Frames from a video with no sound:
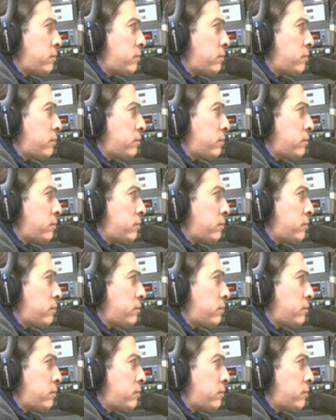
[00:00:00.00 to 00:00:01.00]

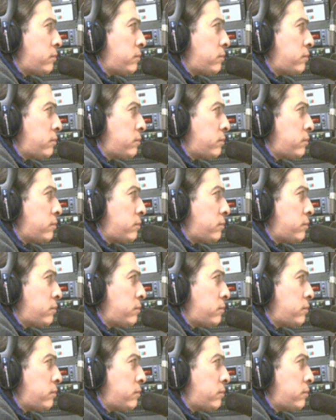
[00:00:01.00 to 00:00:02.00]

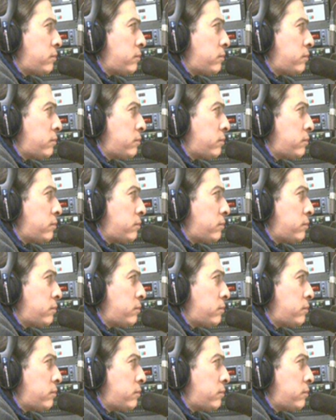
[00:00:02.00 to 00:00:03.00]

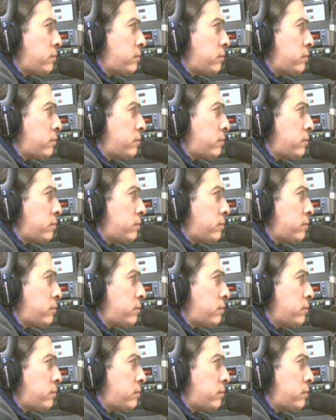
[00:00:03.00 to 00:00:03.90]
This is a still picture; no speech is visible.